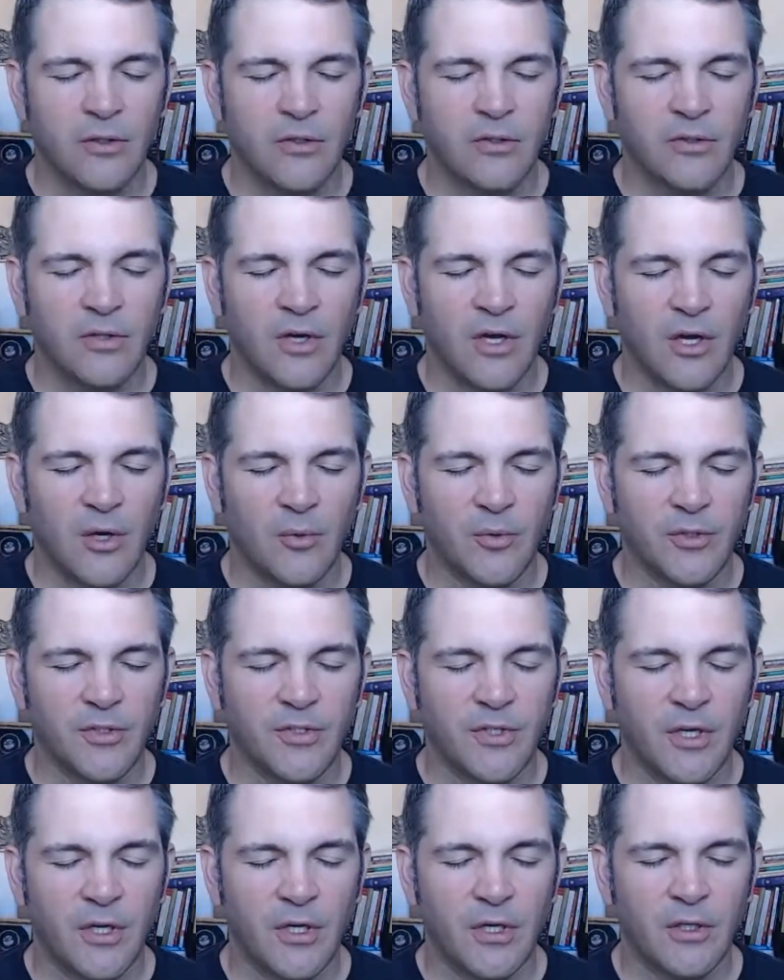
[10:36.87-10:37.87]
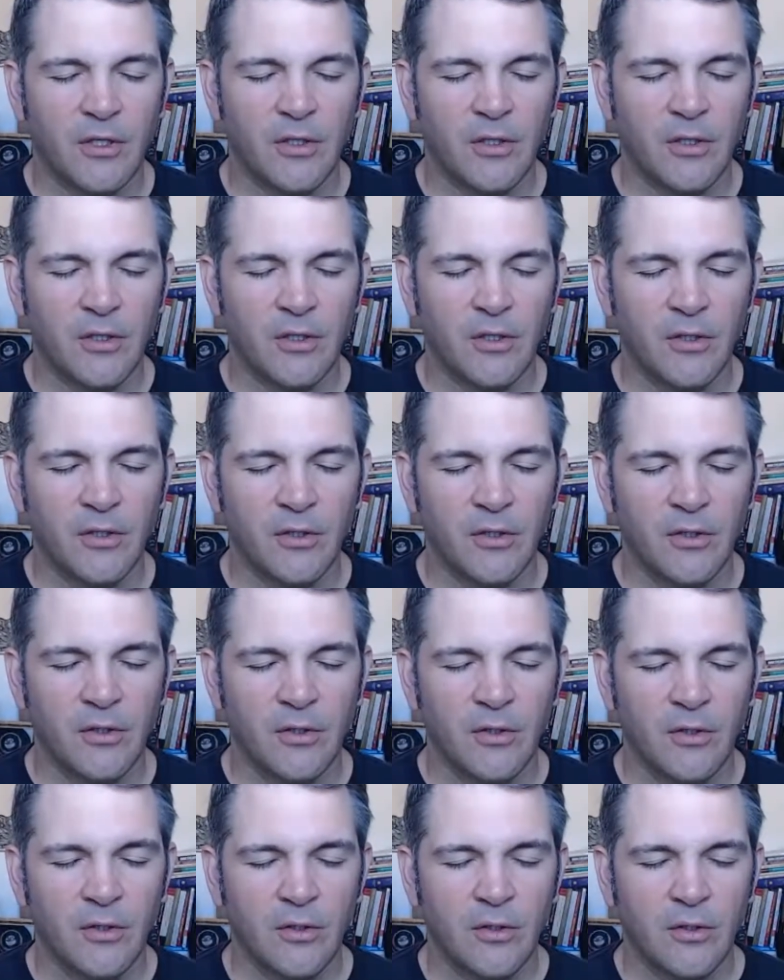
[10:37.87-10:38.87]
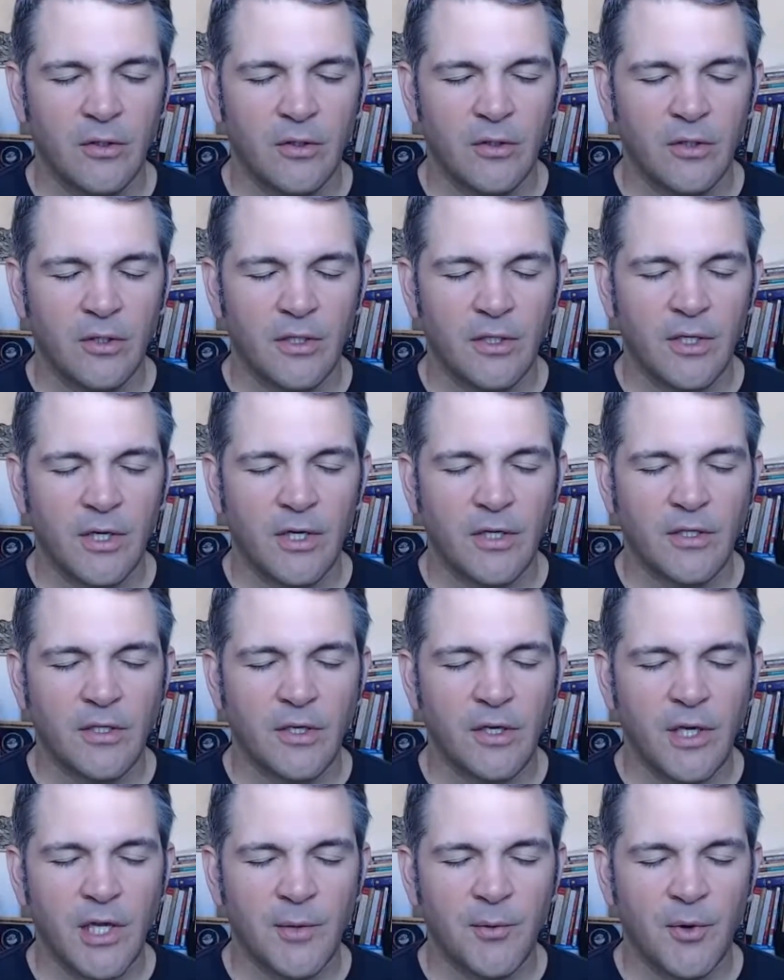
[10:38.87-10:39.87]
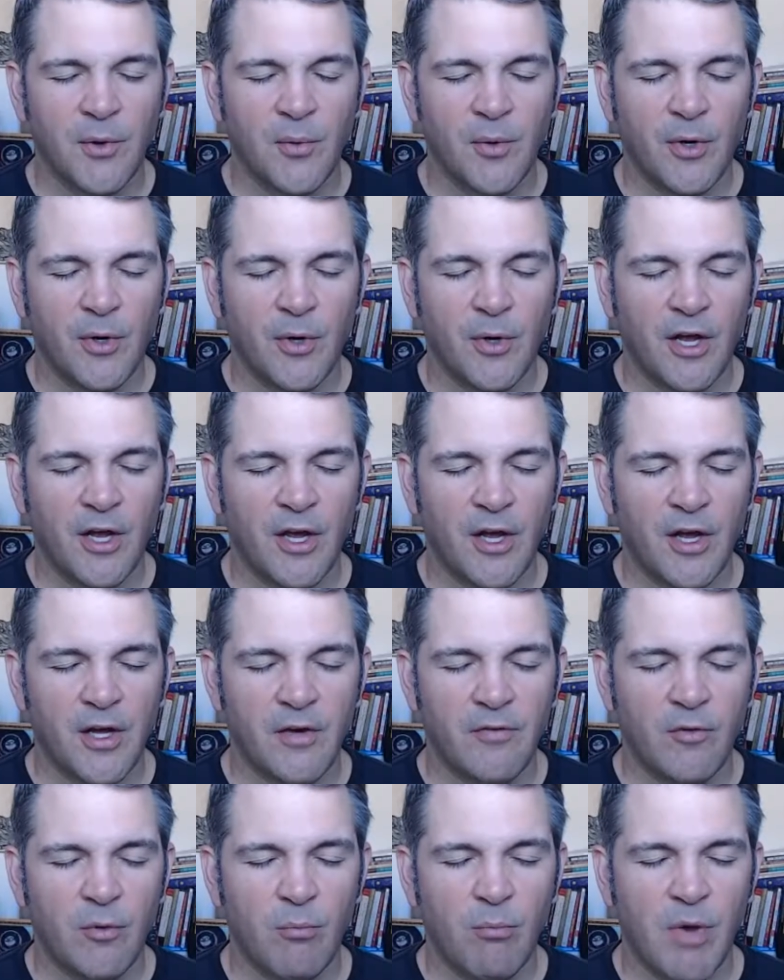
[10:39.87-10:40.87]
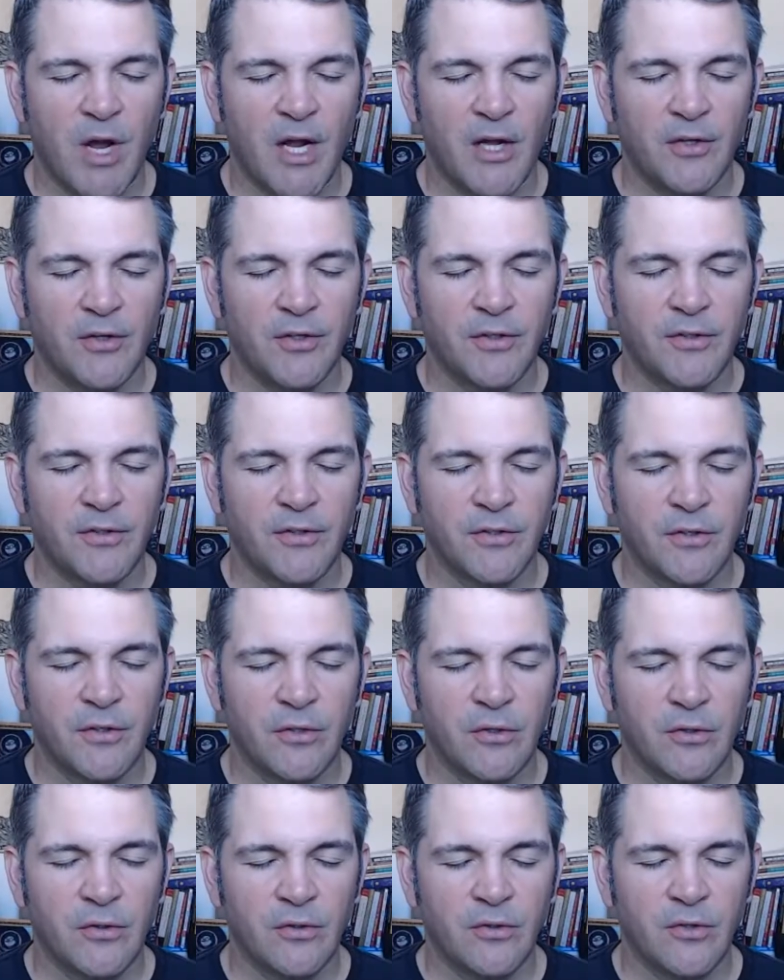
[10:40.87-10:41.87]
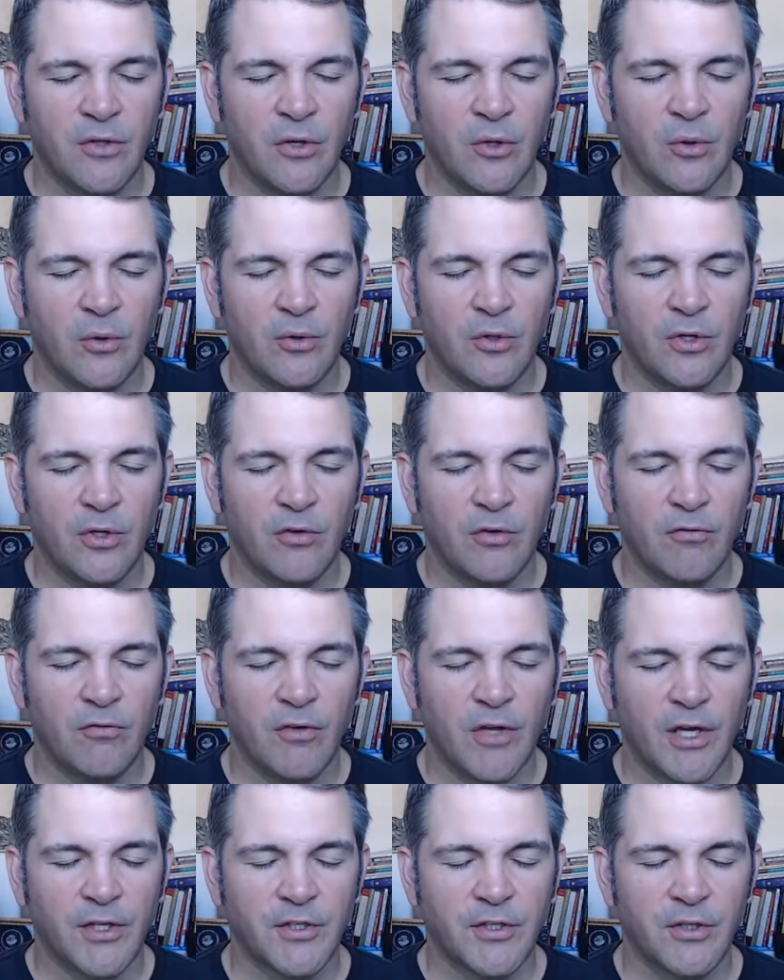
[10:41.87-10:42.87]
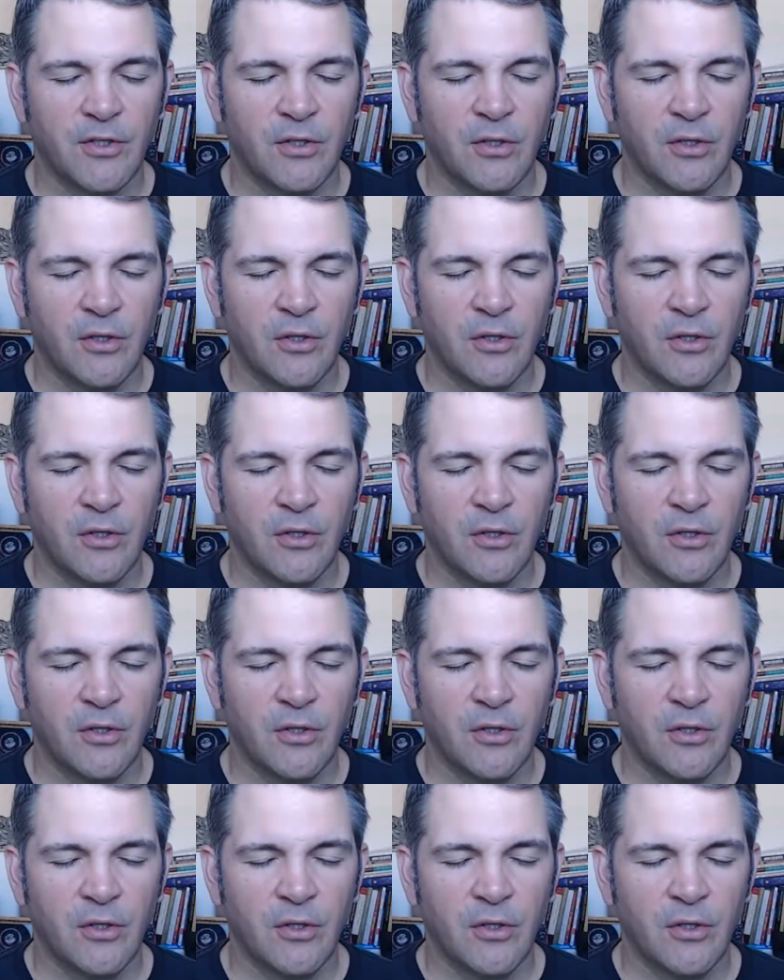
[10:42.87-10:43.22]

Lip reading: to how we're saying it. And ideally, we want to have a balanced tone and inflection.